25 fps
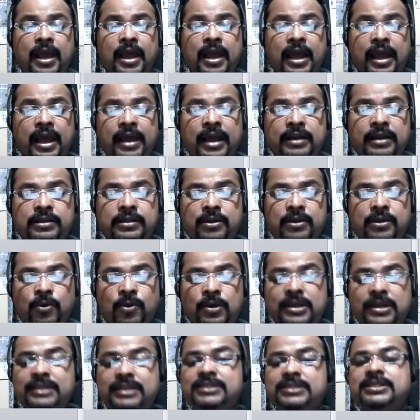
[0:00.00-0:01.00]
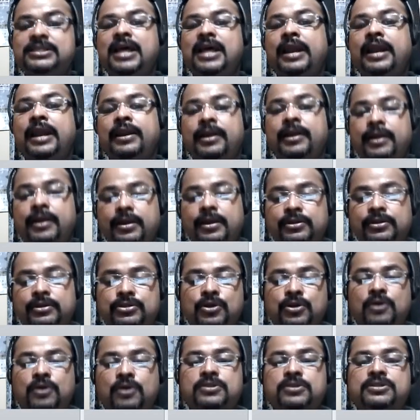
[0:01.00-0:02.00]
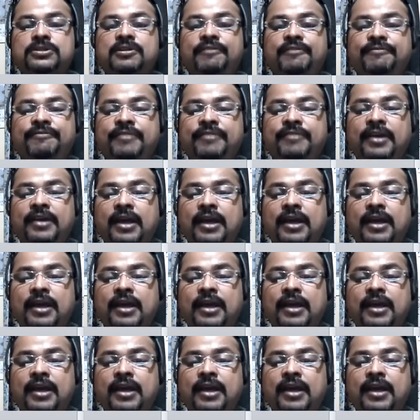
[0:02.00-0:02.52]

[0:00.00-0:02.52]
And the only son, Joseph,